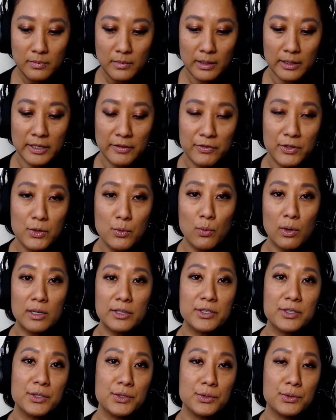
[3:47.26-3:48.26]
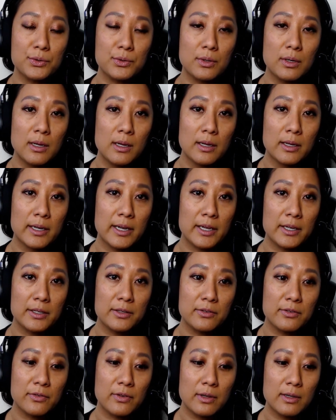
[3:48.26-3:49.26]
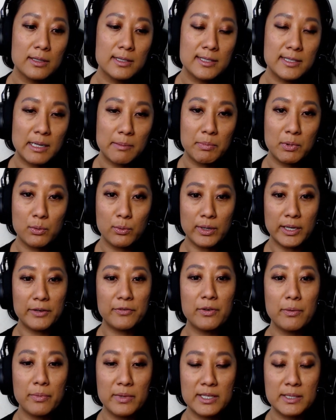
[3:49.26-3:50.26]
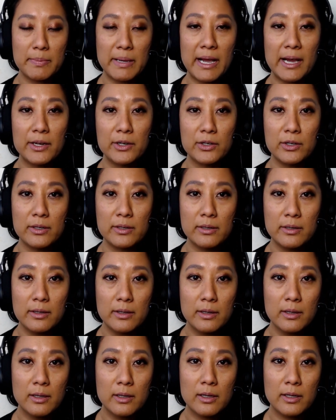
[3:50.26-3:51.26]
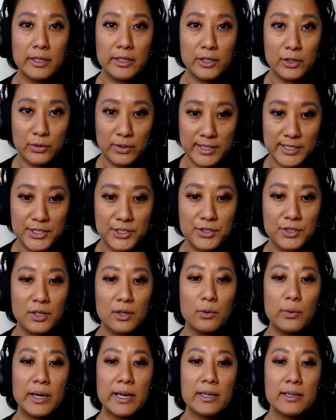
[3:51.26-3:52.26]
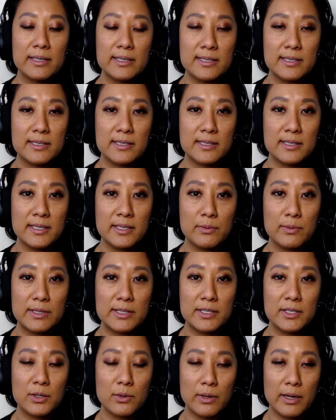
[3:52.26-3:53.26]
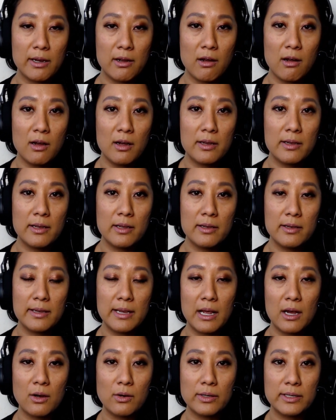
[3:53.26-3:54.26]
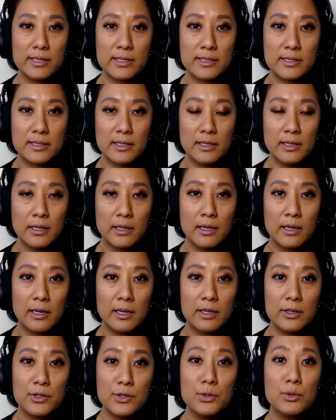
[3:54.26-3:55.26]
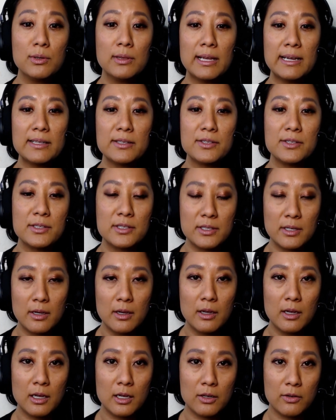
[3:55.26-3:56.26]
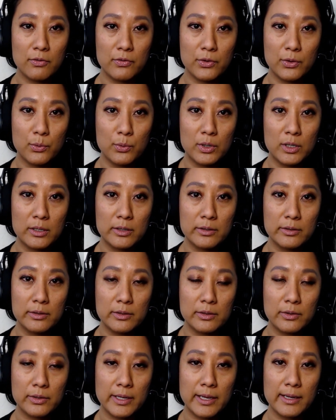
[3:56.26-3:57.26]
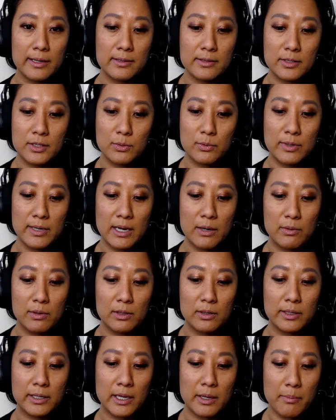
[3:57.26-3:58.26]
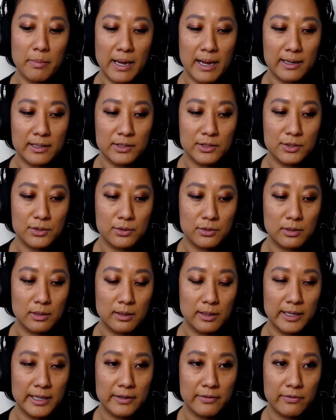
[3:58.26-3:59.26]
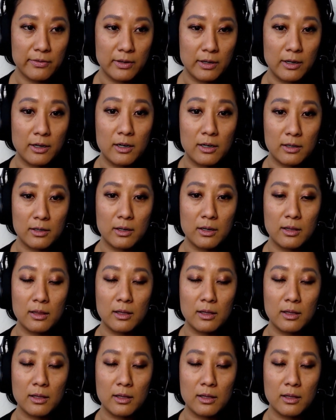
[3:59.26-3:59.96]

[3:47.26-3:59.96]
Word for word: if you want to kind of step away from this pattern, increase your awareness to see what's going on. Now it's a new lens of the world. Okay, so we're looking back into the life, our